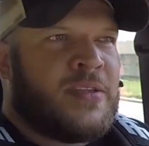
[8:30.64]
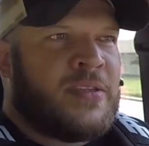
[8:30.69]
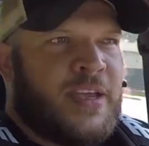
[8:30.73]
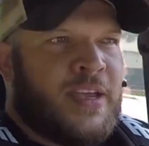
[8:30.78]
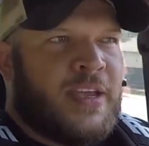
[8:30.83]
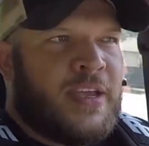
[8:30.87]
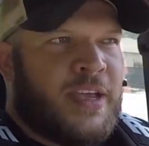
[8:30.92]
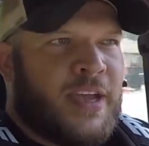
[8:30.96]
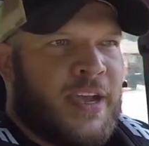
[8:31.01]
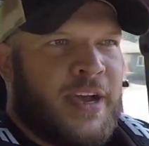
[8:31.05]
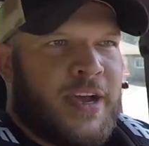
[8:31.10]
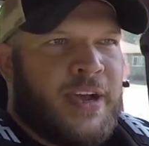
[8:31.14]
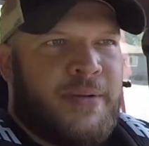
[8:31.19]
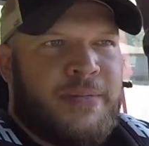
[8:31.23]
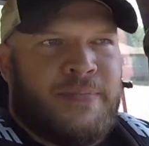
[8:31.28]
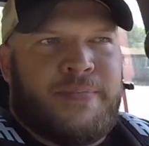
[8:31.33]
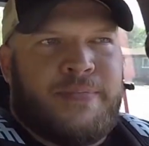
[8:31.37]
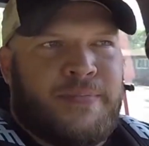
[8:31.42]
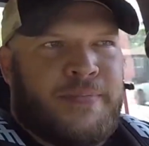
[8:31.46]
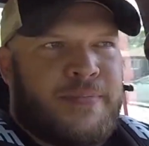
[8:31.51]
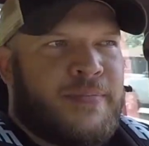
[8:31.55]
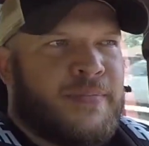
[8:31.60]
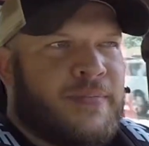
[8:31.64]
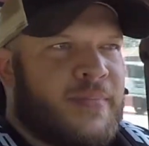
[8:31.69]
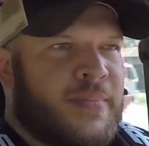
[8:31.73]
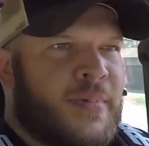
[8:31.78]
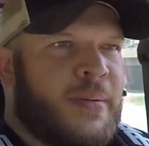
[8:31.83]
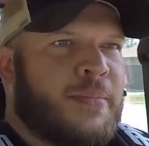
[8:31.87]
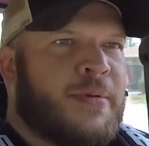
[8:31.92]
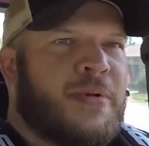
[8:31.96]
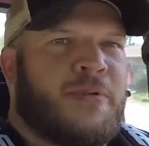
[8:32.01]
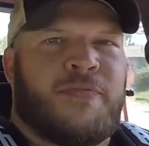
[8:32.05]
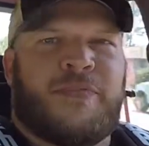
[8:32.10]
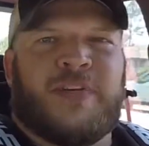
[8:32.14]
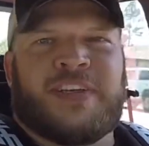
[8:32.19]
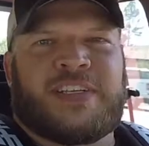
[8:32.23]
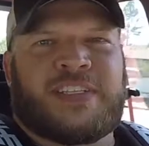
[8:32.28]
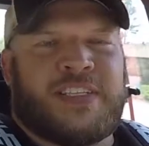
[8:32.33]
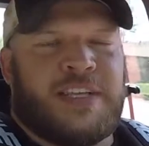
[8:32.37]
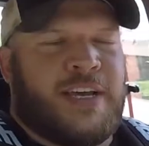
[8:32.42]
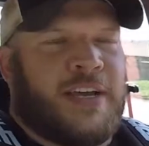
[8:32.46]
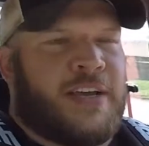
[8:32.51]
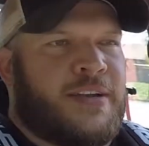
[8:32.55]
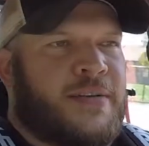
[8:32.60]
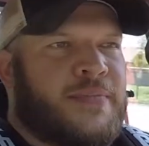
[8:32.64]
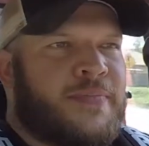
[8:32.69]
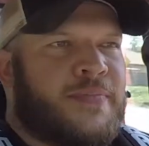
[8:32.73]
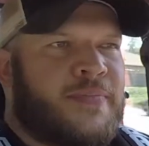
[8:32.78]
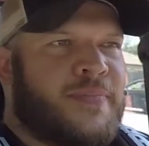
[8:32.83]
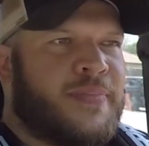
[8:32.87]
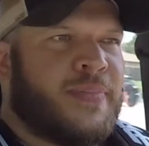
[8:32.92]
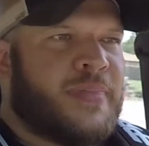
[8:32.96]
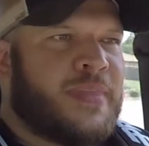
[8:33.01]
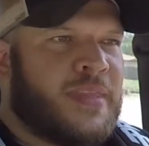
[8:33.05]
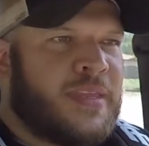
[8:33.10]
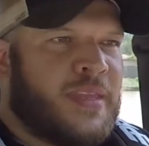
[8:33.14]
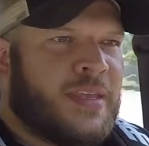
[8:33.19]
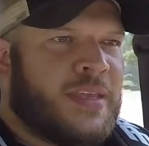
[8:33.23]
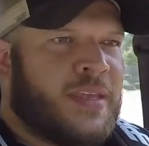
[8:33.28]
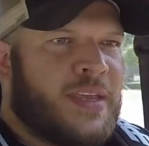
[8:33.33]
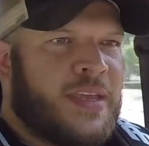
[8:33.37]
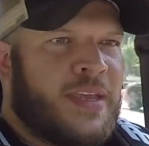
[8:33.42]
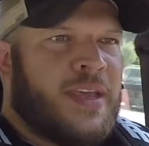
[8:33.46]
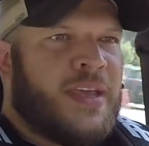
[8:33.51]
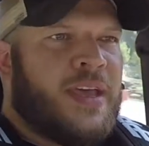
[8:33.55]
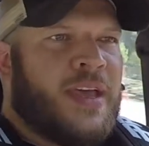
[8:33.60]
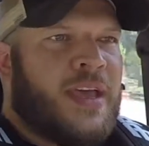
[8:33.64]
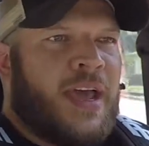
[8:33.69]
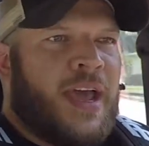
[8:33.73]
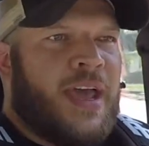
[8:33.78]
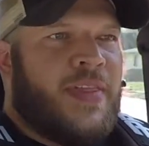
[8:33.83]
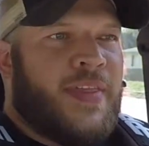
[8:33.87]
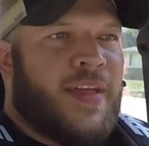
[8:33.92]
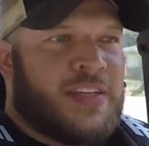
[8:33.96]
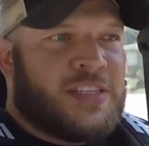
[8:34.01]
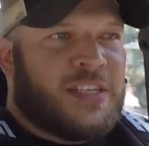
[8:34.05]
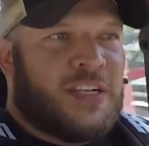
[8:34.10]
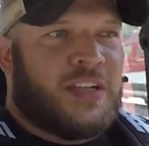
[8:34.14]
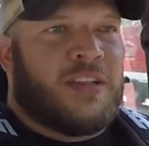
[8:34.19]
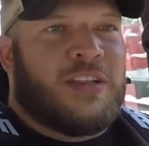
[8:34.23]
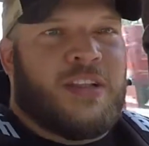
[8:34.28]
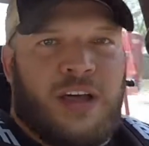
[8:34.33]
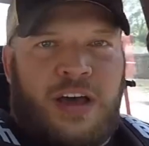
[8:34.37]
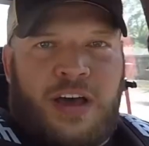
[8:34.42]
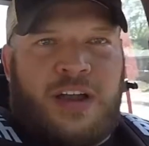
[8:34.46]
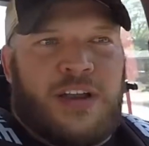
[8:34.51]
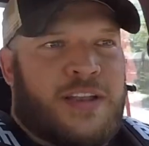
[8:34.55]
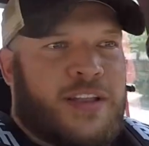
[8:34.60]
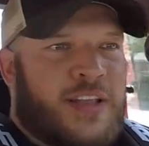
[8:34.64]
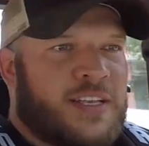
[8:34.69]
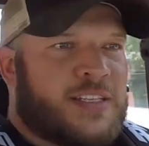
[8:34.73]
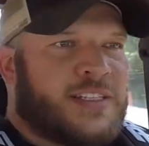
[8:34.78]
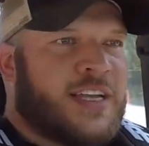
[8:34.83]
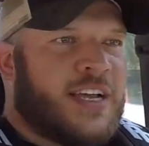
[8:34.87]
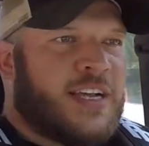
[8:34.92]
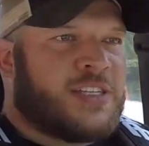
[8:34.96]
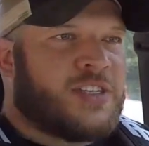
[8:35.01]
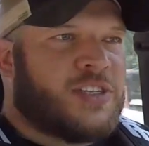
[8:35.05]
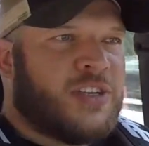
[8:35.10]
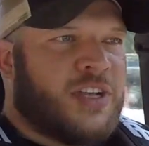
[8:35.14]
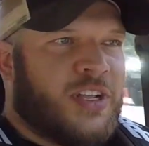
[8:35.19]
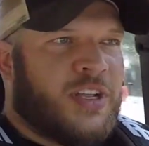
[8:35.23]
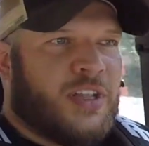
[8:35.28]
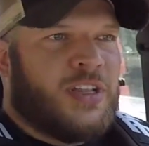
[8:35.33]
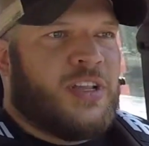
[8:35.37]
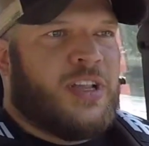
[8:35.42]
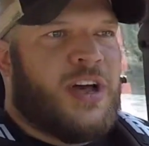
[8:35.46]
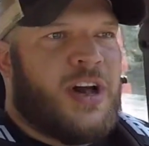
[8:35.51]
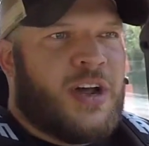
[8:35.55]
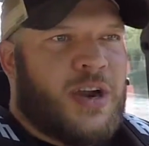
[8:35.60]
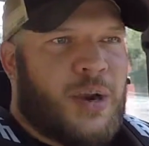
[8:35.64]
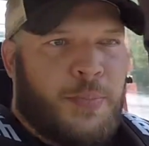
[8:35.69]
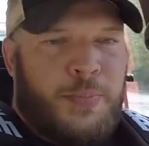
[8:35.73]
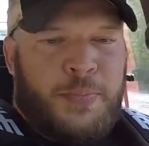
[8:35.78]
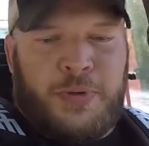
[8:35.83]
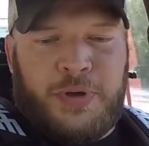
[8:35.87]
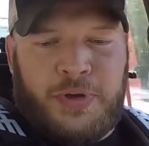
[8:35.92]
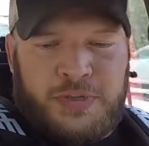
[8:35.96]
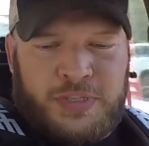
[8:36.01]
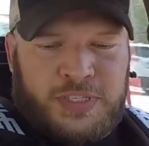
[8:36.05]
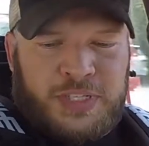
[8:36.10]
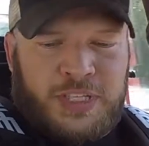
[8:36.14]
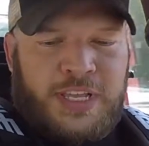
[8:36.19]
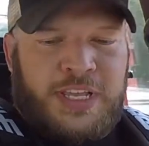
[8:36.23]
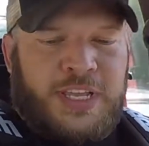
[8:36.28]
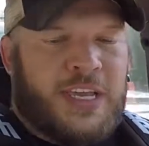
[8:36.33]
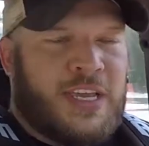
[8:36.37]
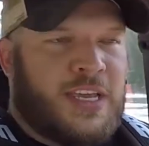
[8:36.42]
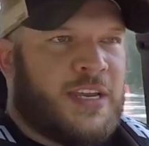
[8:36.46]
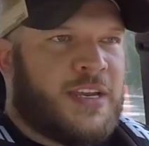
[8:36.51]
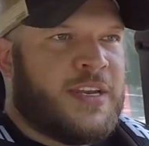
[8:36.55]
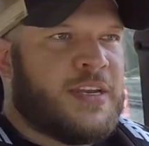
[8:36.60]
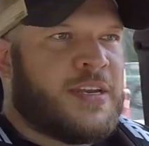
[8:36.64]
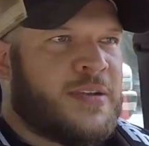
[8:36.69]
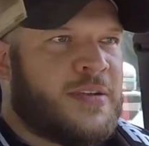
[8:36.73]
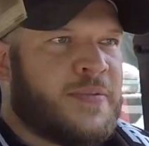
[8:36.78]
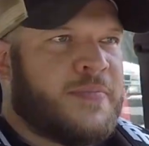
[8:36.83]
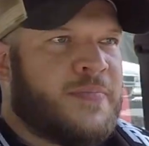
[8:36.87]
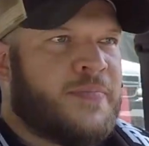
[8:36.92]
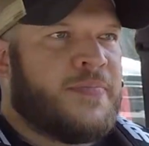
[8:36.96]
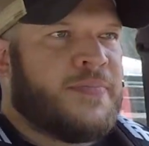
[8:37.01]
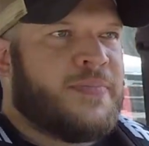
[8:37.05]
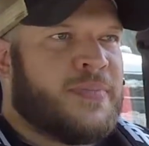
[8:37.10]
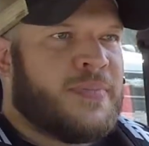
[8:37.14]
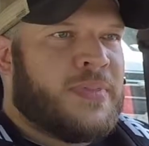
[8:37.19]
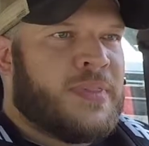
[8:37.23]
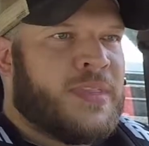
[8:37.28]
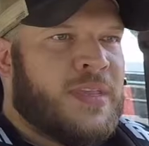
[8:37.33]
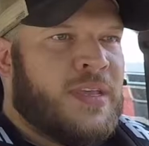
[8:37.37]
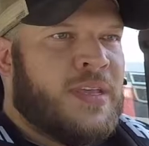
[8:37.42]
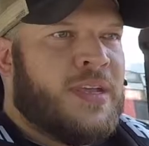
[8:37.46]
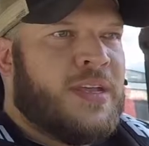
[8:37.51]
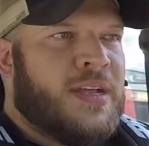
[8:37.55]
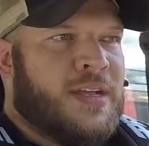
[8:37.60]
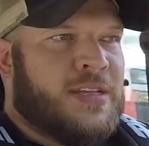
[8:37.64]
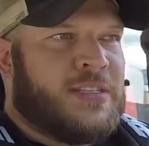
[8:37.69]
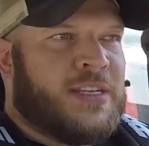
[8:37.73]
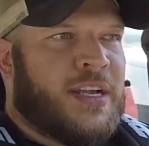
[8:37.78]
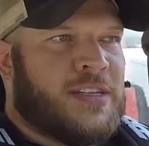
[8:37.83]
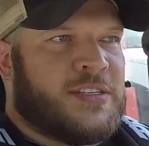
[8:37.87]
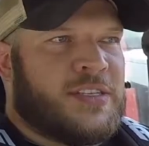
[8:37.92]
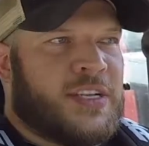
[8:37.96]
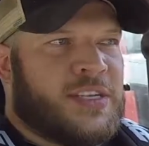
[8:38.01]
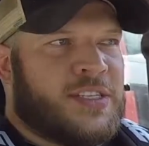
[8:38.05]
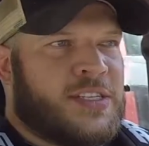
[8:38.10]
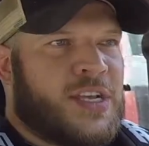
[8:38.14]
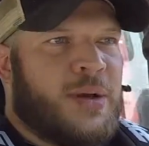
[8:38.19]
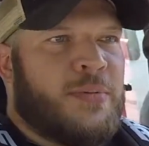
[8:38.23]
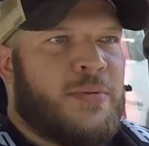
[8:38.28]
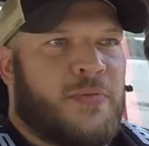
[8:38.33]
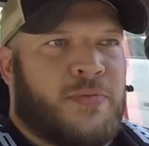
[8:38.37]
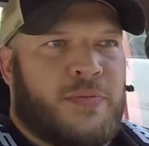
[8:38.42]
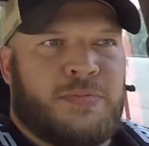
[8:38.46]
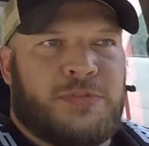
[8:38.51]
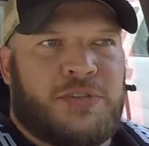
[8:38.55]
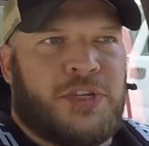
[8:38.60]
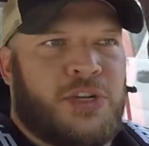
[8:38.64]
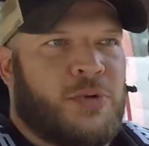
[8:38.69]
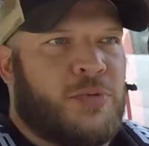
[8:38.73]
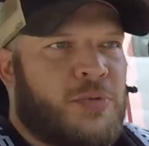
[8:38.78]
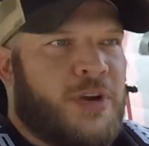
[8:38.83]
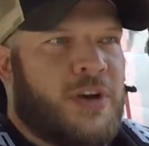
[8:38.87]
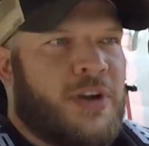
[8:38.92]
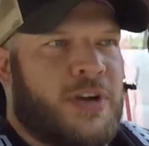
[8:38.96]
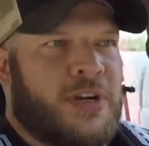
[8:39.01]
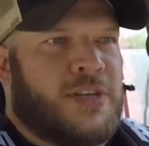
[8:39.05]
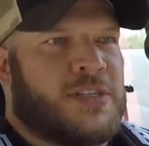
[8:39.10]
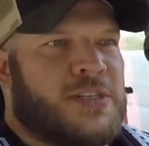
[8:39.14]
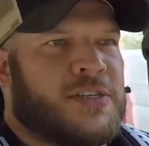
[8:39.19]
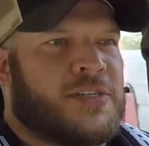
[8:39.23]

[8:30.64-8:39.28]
Yeah, I'm gonna fix that. And that's actually a lot of boost leaking. It sounds like it's coming from 2 runners.